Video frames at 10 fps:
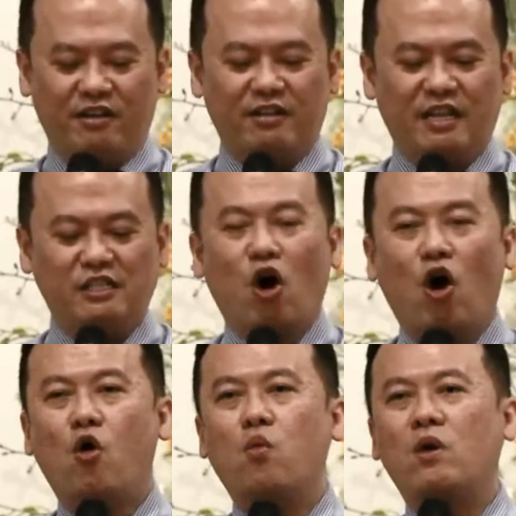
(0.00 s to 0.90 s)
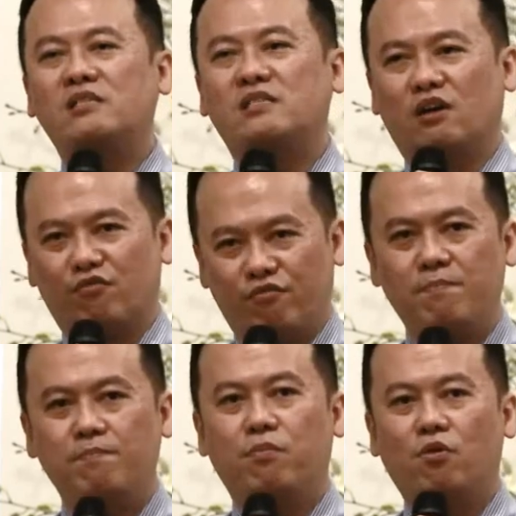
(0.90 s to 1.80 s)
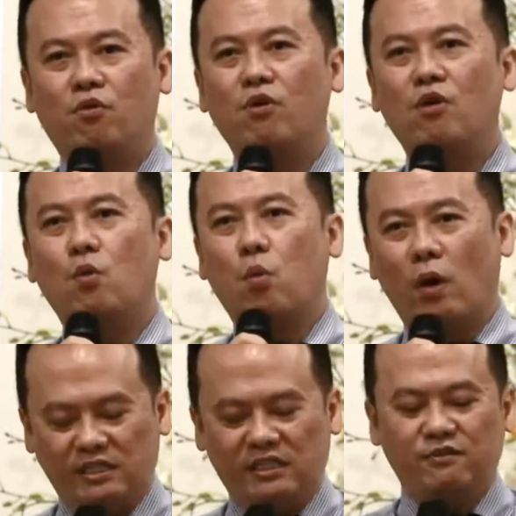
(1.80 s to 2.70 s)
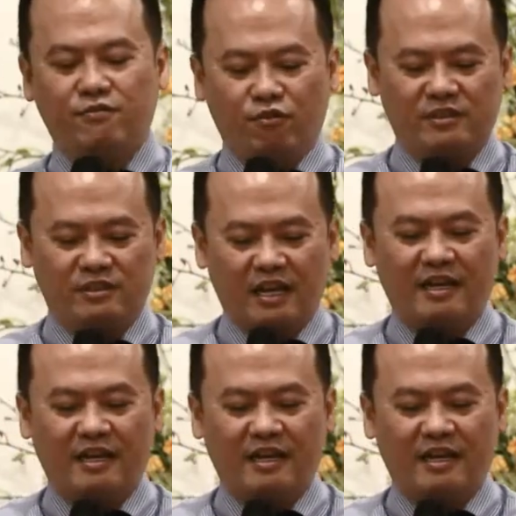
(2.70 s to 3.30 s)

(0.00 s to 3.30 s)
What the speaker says: there's always a rainbow waiting for us.